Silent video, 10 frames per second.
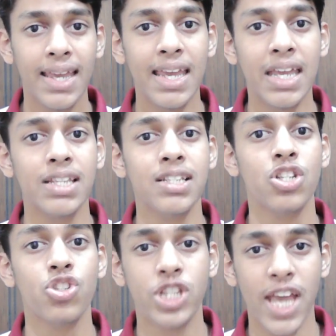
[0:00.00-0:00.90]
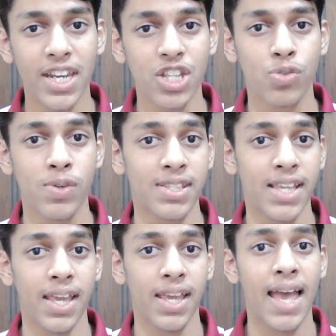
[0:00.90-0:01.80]
in Danish we
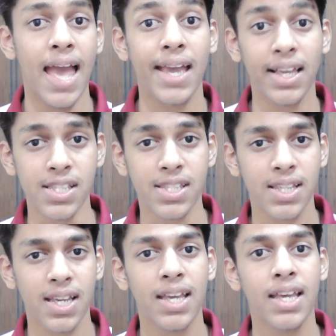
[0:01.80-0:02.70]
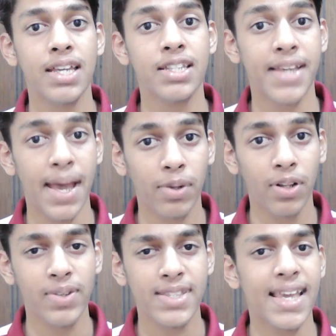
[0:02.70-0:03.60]
say engelsk, in
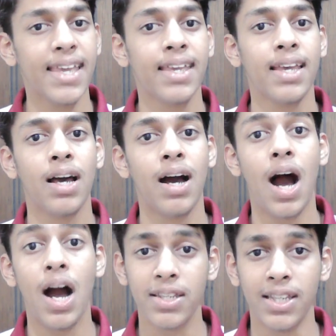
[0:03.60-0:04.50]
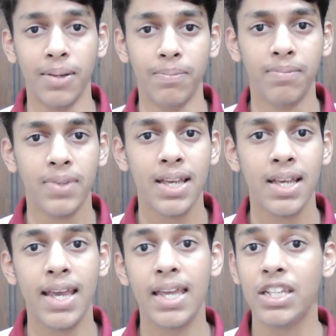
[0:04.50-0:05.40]
Tamil we say angilam,
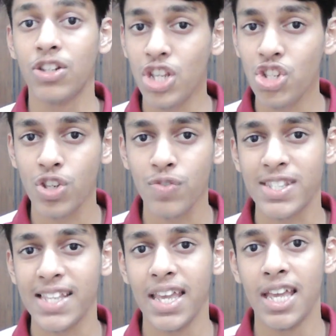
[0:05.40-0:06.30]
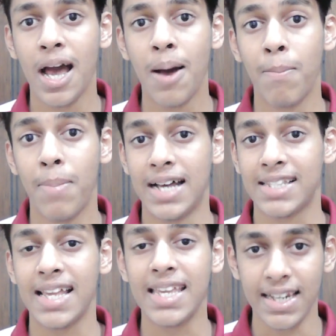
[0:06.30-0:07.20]
in Indonesian we say
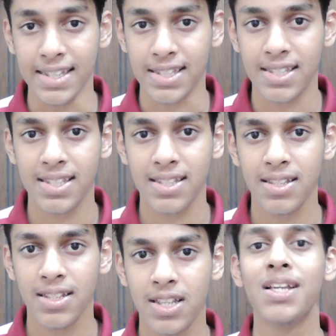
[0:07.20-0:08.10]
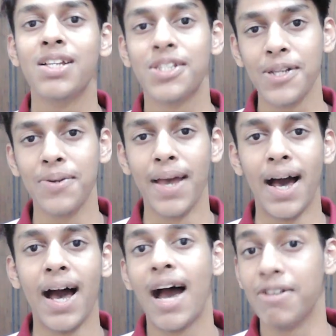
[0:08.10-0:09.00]
bahasa Inggris. So
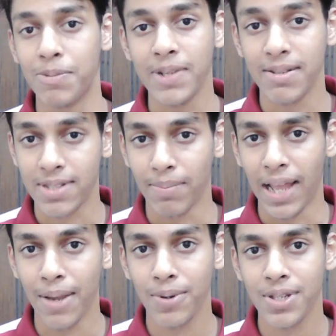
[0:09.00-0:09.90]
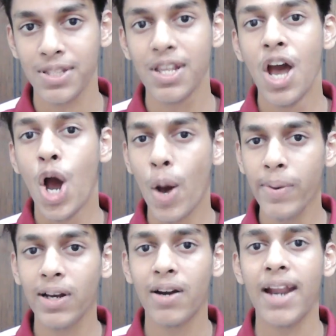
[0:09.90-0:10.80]
yeah, I have spitted some languages. Hope
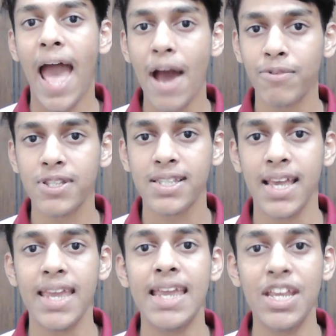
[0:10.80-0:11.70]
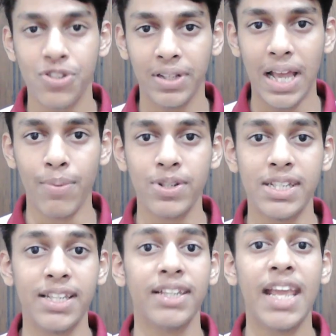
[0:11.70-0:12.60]
you learned how to say each language
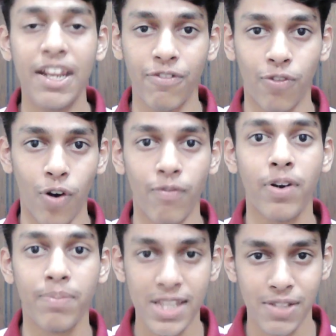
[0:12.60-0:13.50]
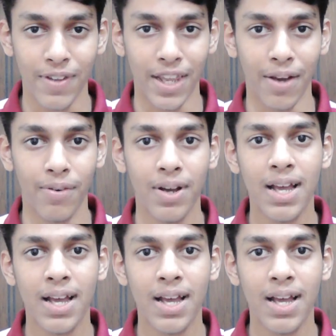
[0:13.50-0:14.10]
in the native form from this video.